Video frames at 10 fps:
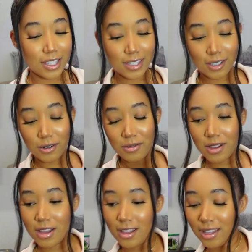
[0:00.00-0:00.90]
So
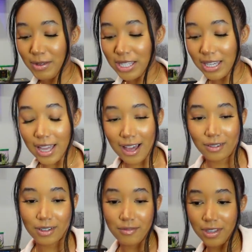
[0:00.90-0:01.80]
let me take it
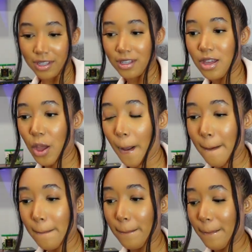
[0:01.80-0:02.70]
out of the,
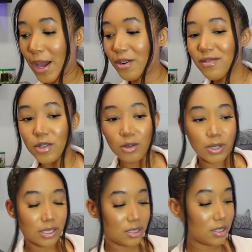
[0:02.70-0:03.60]
I don't even know
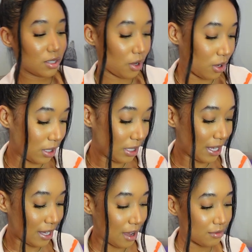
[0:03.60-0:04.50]
what to call it,
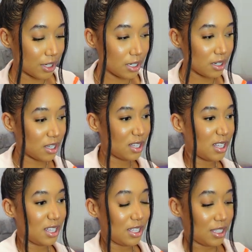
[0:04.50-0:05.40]
like cover?
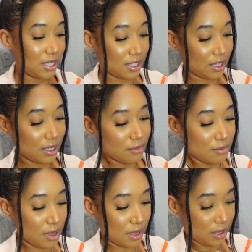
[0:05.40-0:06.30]

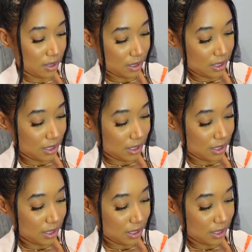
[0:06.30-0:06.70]
Okay,